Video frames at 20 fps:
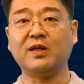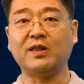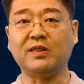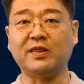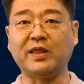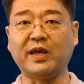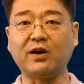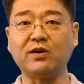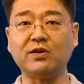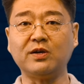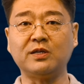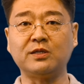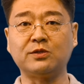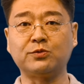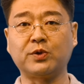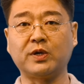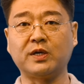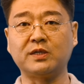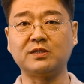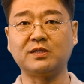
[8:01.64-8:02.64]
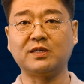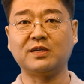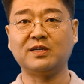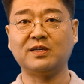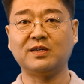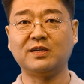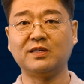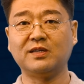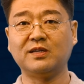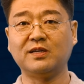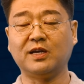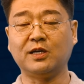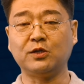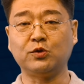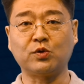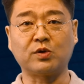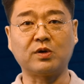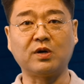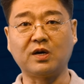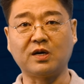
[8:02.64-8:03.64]
their interest at
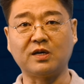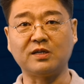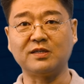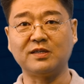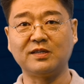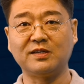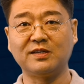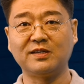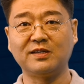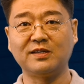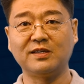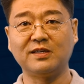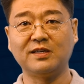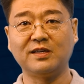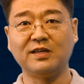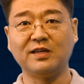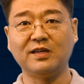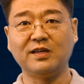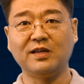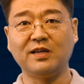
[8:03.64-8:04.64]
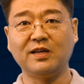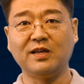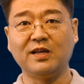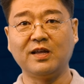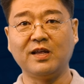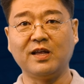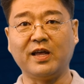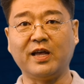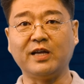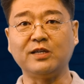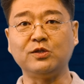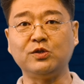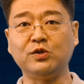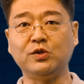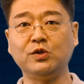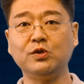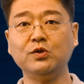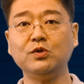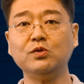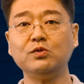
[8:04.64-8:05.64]
your heart. And
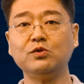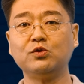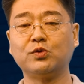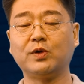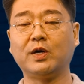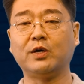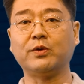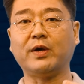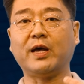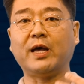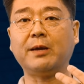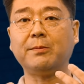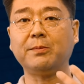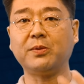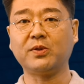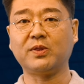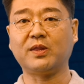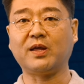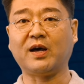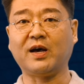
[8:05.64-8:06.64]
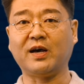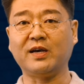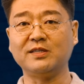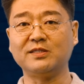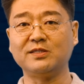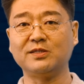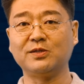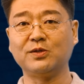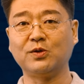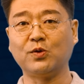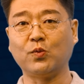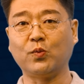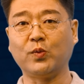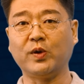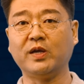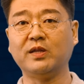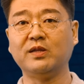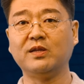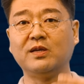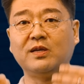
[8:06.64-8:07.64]
you try to empathize
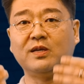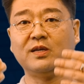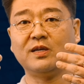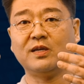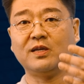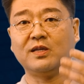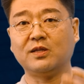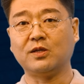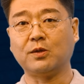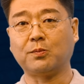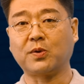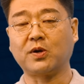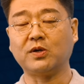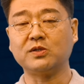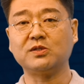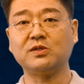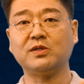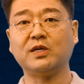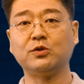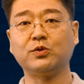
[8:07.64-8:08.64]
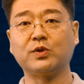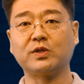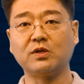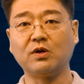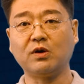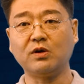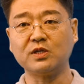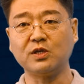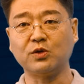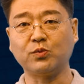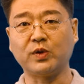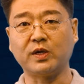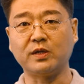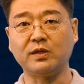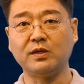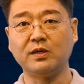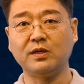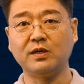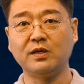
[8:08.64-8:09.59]
with the person that you are talking with.